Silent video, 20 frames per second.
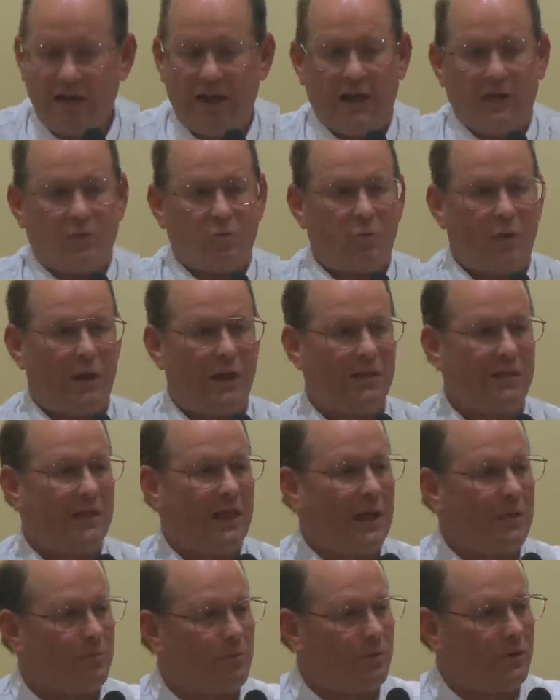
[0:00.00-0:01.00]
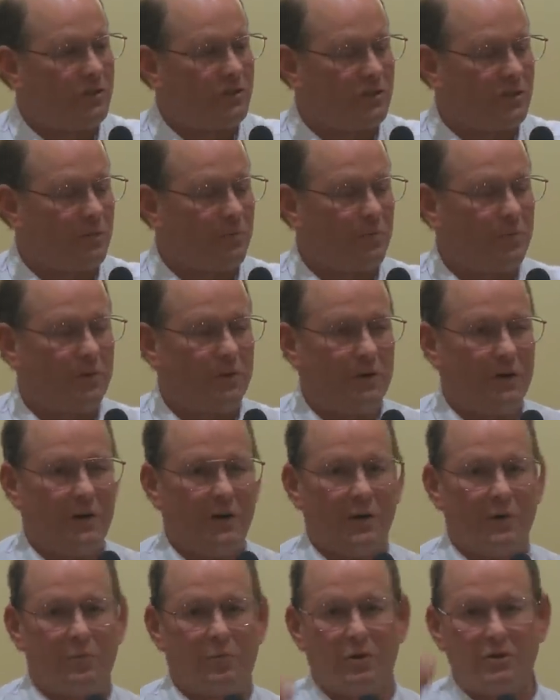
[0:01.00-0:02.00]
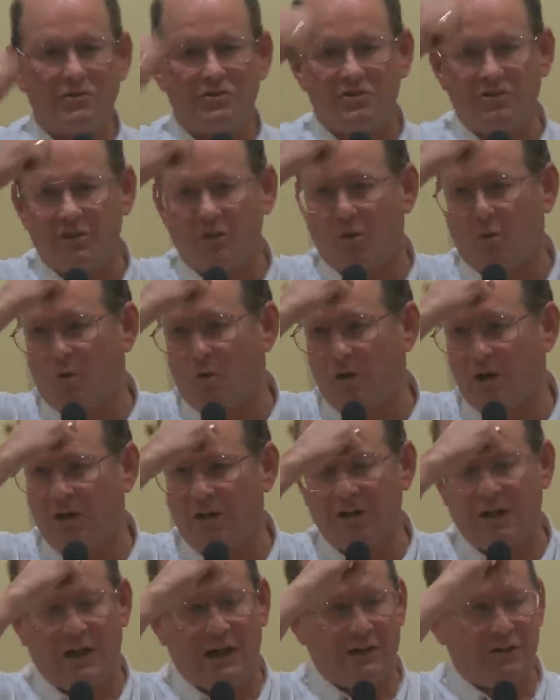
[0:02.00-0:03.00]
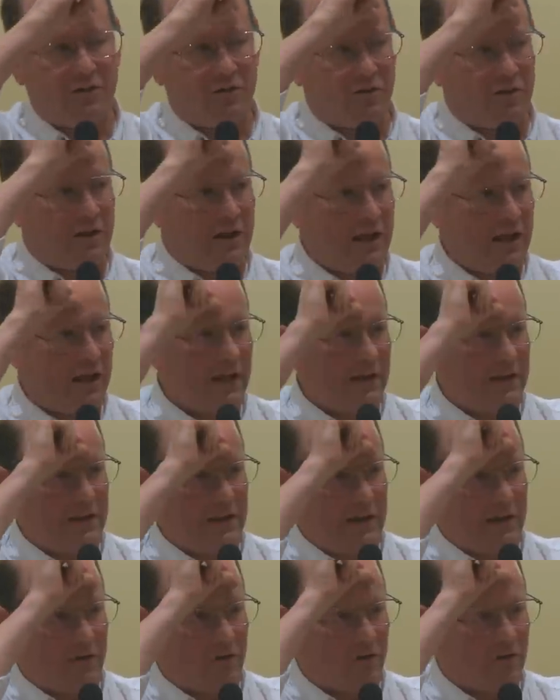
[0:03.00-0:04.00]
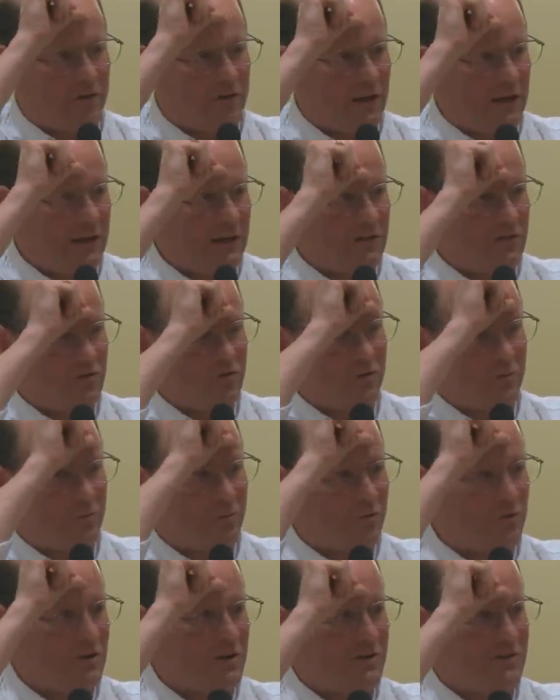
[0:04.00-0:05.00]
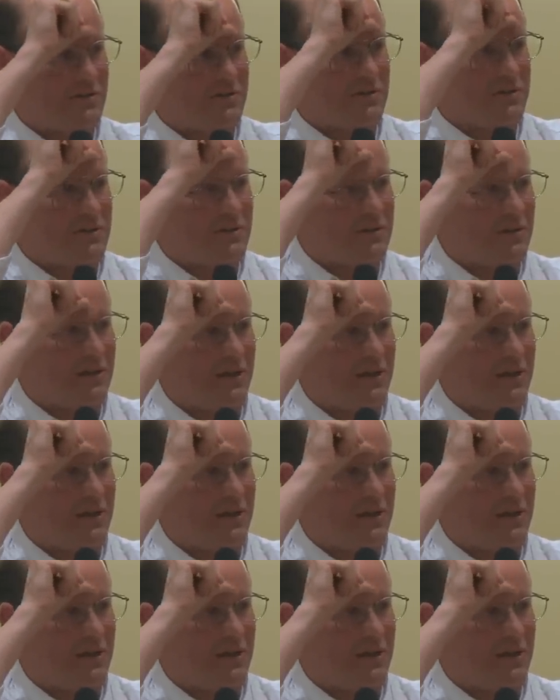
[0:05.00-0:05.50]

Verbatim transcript: And when that bishop puts the oil on your head and ordains you a priest,